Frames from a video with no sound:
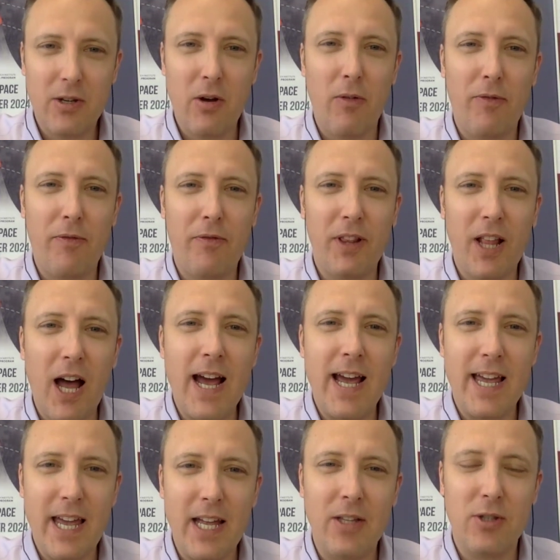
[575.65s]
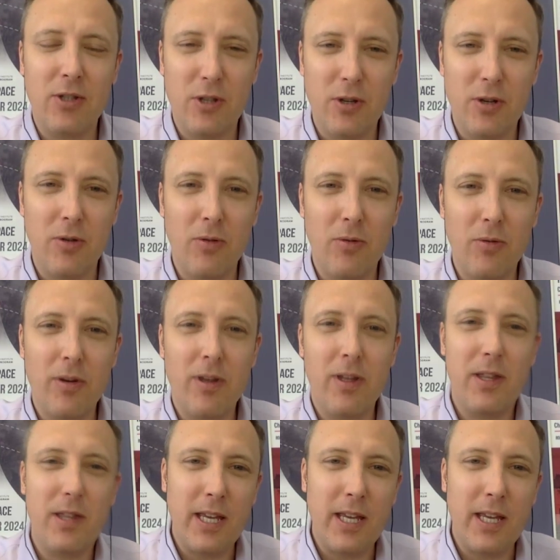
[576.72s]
to go flying into